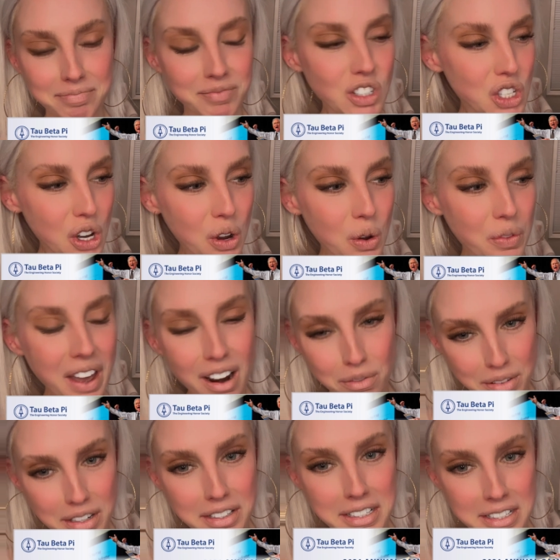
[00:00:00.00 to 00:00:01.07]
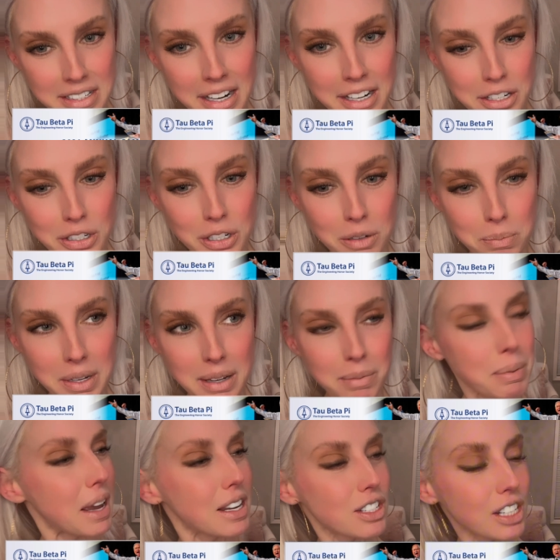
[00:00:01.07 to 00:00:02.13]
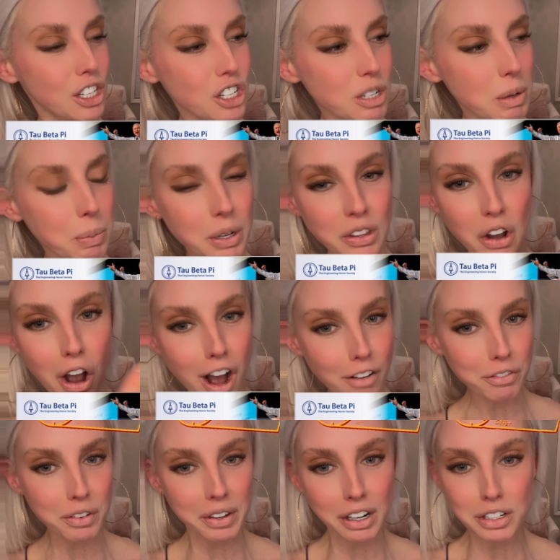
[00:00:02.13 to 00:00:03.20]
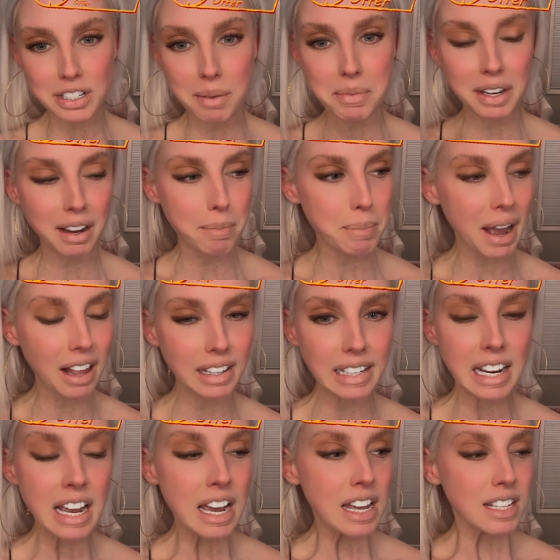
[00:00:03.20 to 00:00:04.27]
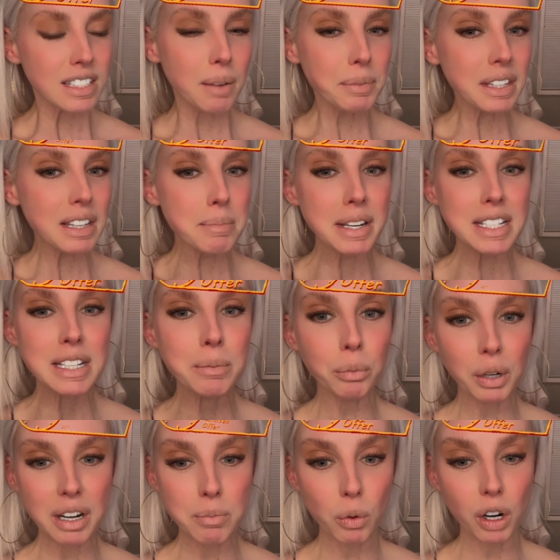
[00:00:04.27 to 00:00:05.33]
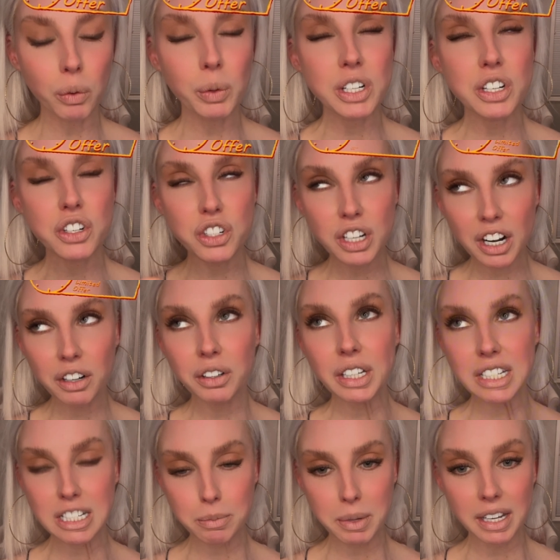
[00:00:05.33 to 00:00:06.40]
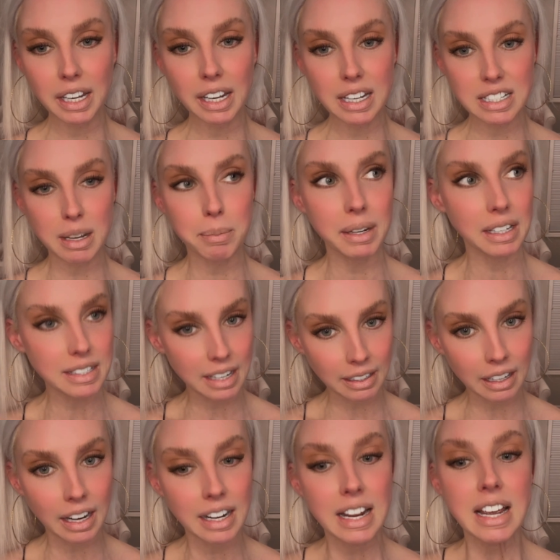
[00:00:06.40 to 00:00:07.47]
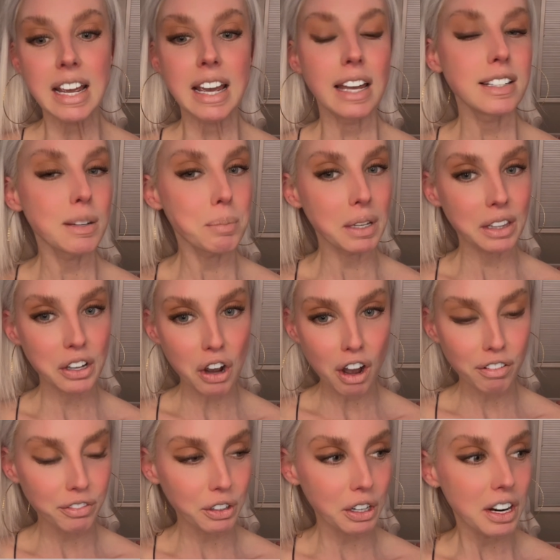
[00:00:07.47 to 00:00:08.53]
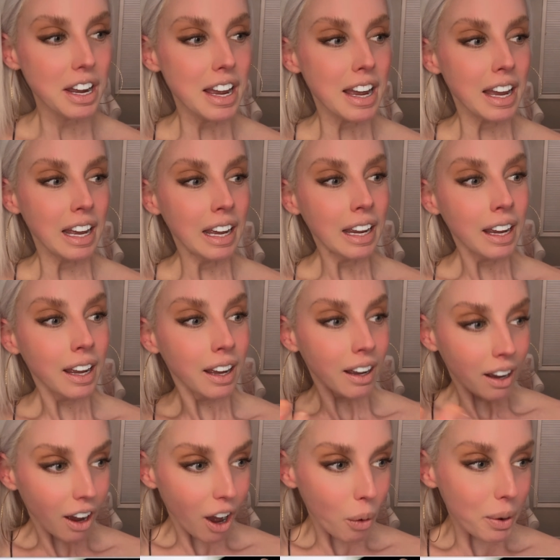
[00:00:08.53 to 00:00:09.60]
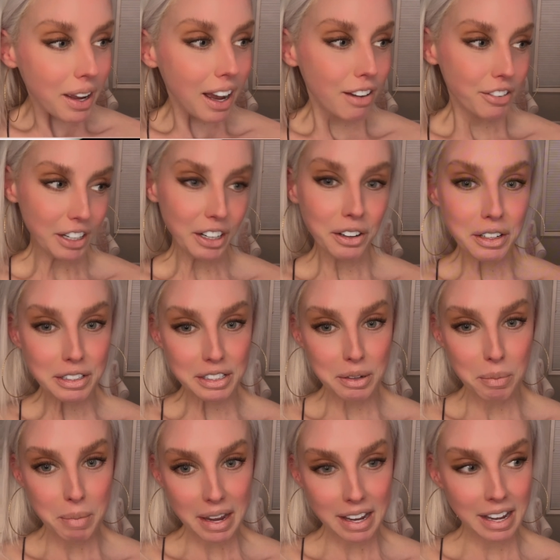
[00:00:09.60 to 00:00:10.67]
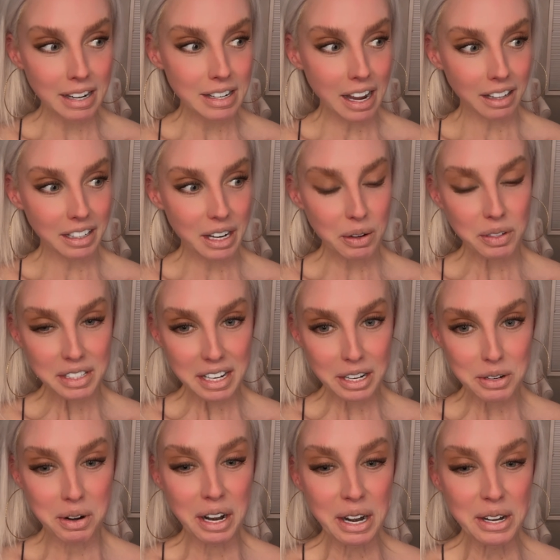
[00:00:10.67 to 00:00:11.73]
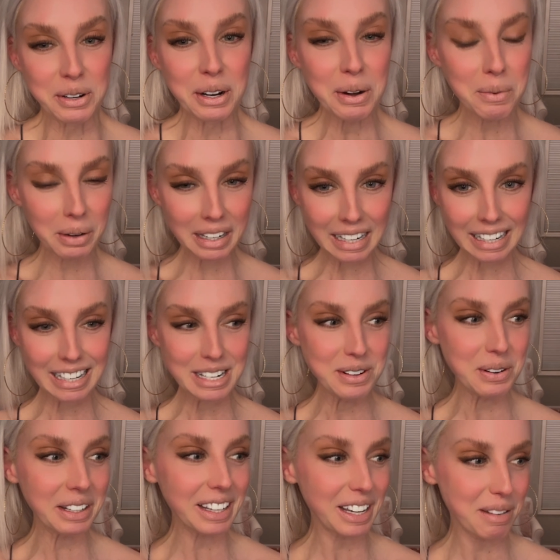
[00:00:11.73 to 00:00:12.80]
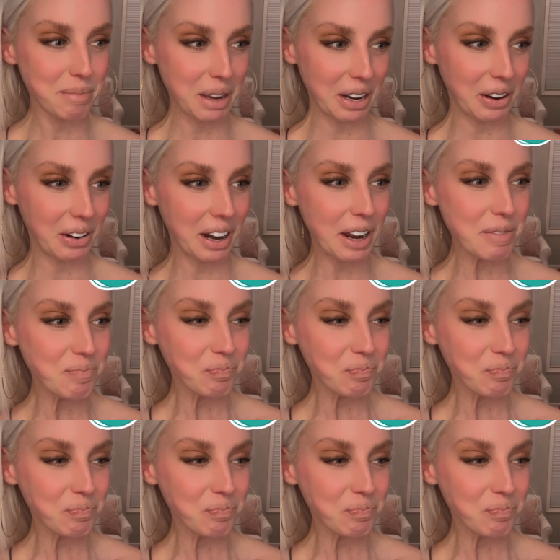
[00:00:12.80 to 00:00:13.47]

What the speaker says: So that real estate should be based, you should be putting the offer there, something compelling, something that makes them read more, which generally speaking ends up being a deadline, ends up being the offer. All we have here is a man yelling, saying 2021 annual campaign, all right?